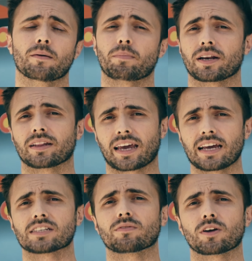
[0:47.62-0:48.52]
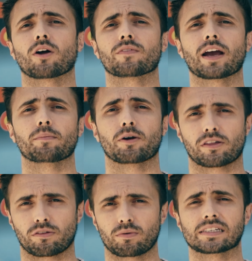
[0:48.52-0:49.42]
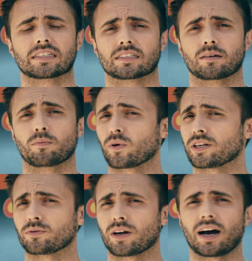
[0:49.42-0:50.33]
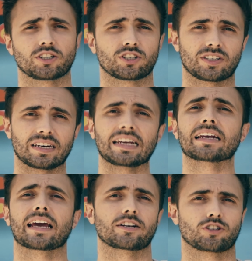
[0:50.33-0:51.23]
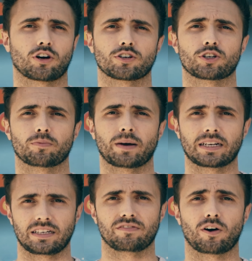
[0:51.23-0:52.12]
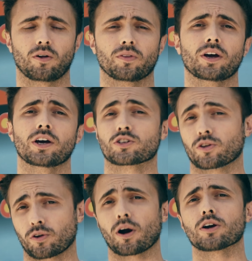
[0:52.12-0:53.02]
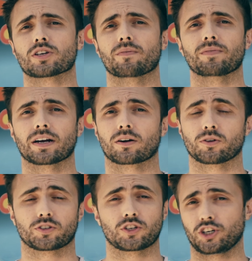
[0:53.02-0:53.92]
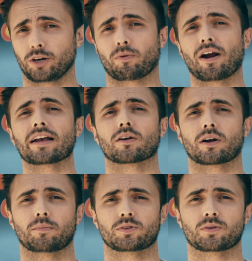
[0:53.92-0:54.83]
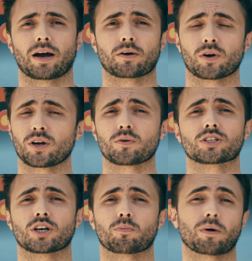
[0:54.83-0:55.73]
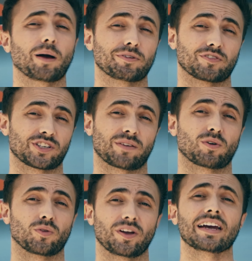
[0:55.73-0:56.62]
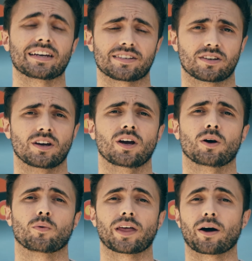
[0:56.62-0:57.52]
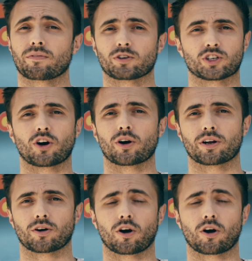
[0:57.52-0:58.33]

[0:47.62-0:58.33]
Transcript: But in the case of the RBI Brake 3 system, we do not just need a charger by default. So there are some vehicles, the Jeep Wrangler comes to mind, where you could tow probably for several days without ever starting your